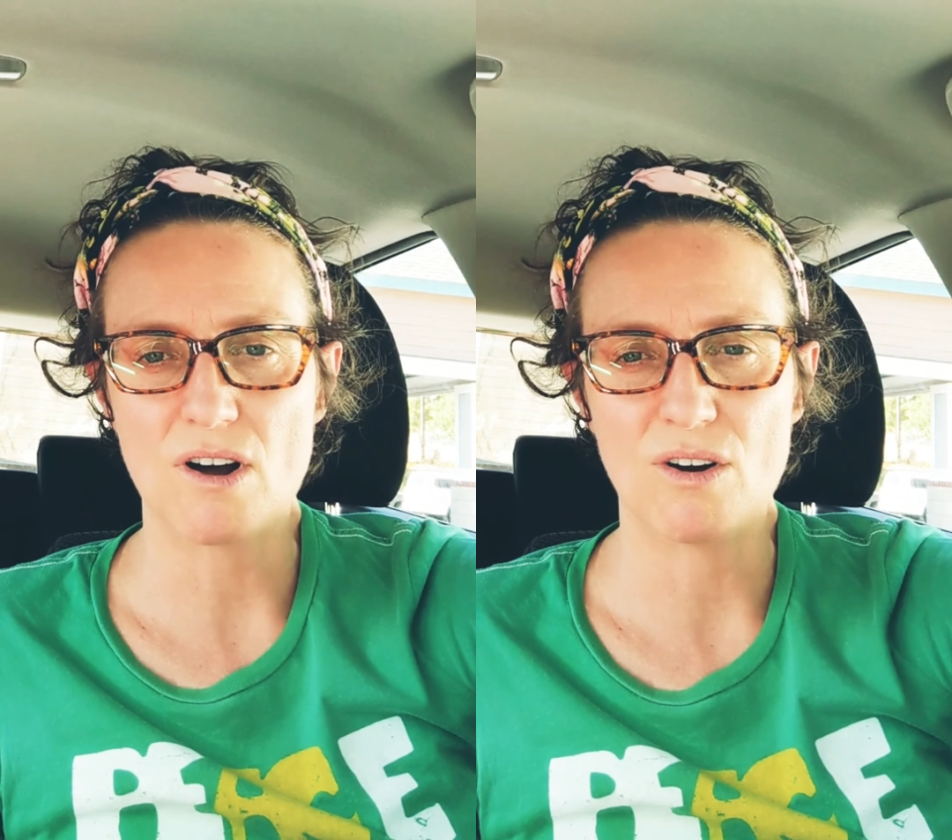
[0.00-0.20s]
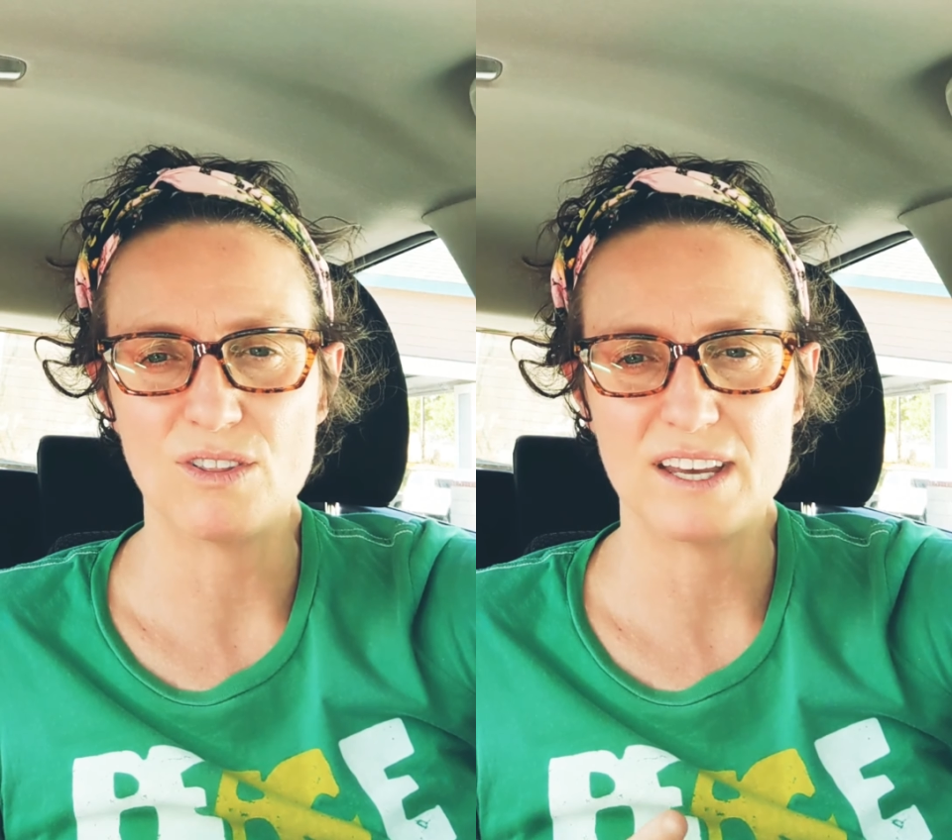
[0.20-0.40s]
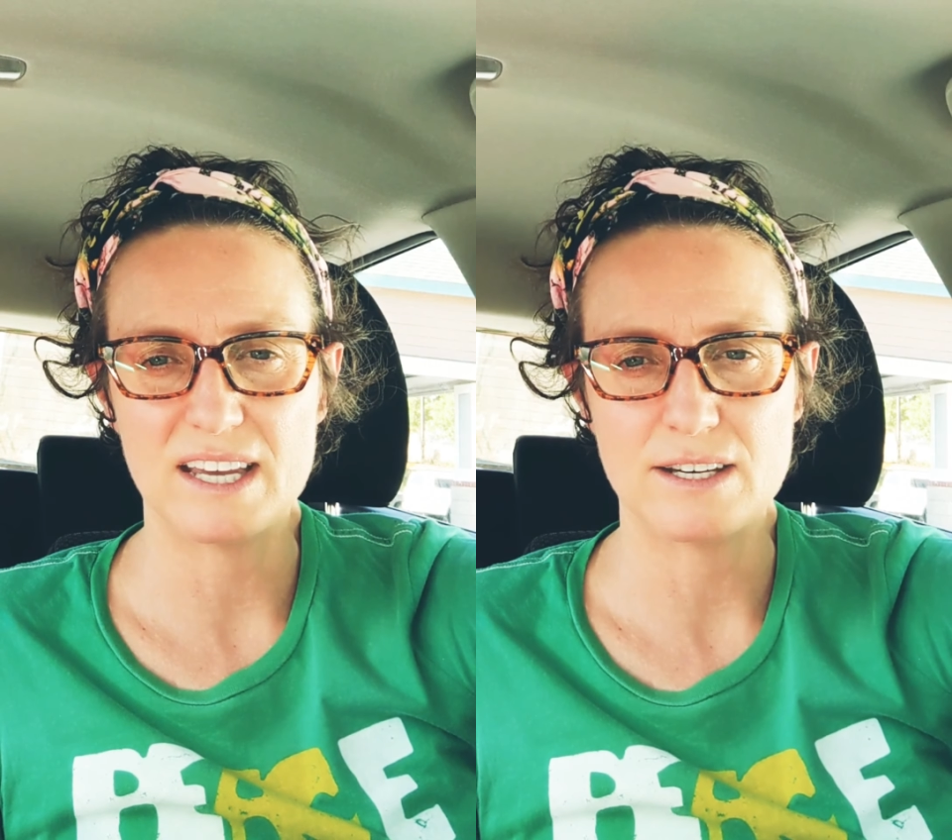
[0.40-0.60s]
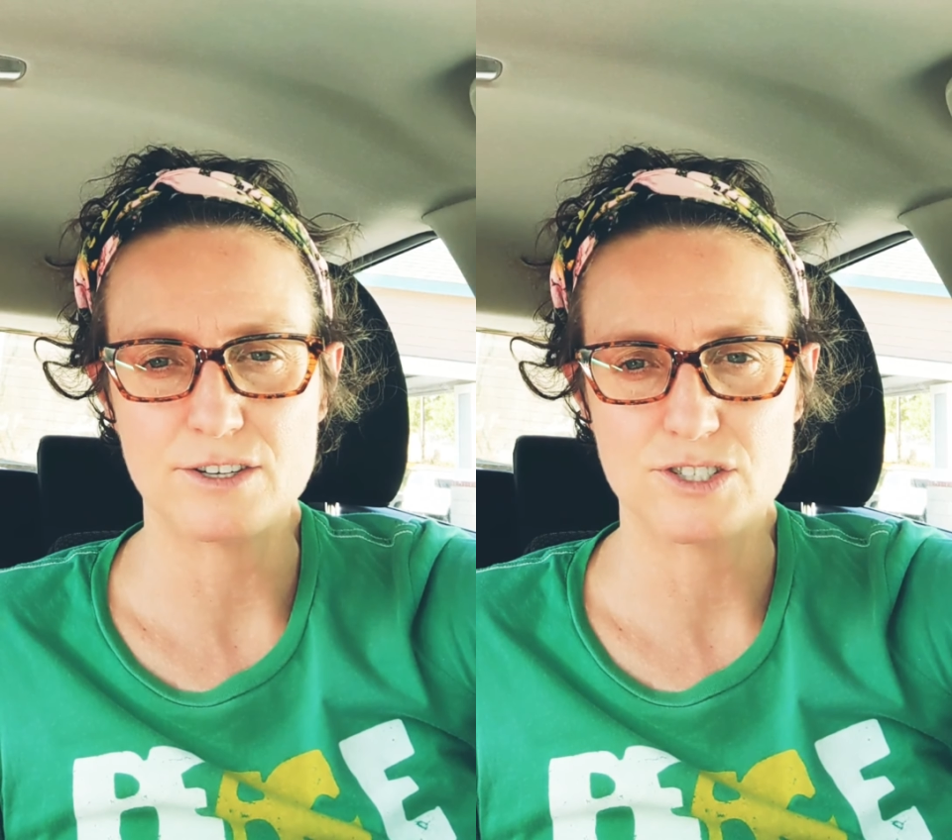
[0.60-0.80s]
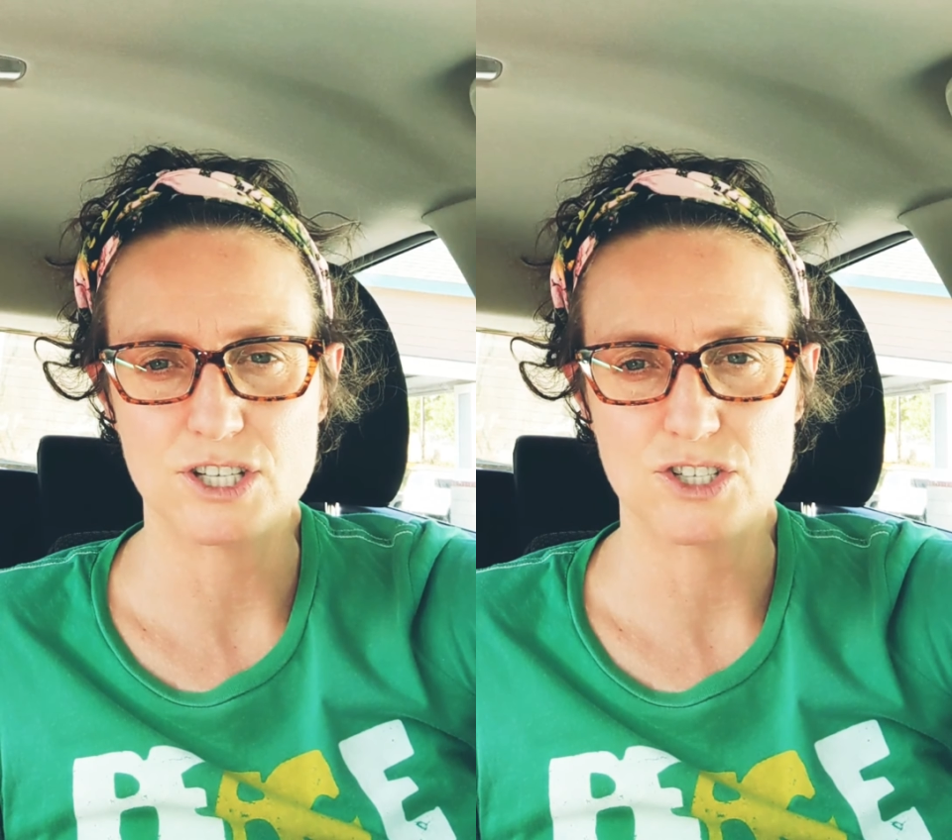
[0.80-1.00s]
all the
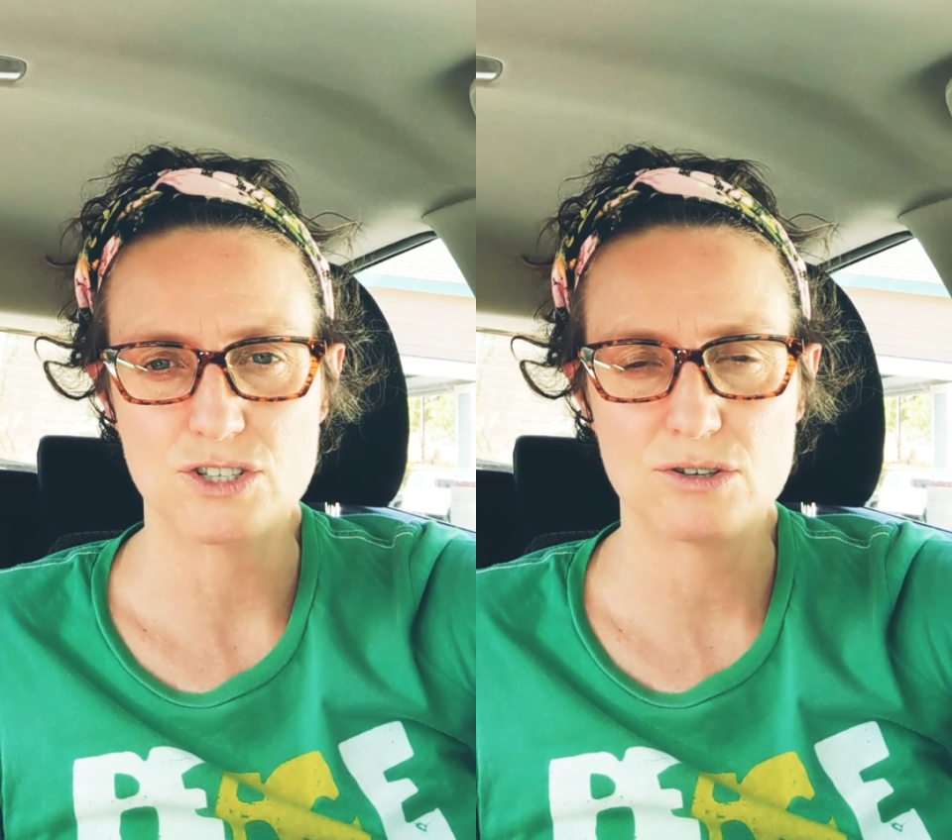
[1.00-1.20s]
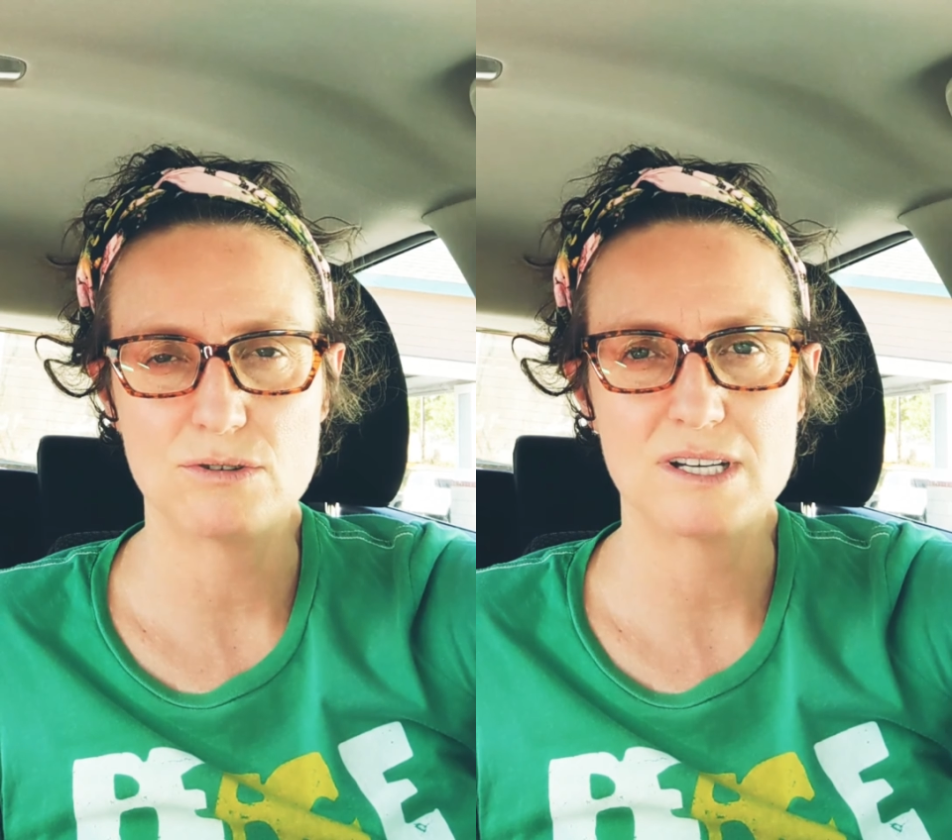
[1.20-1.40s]
inner tissue,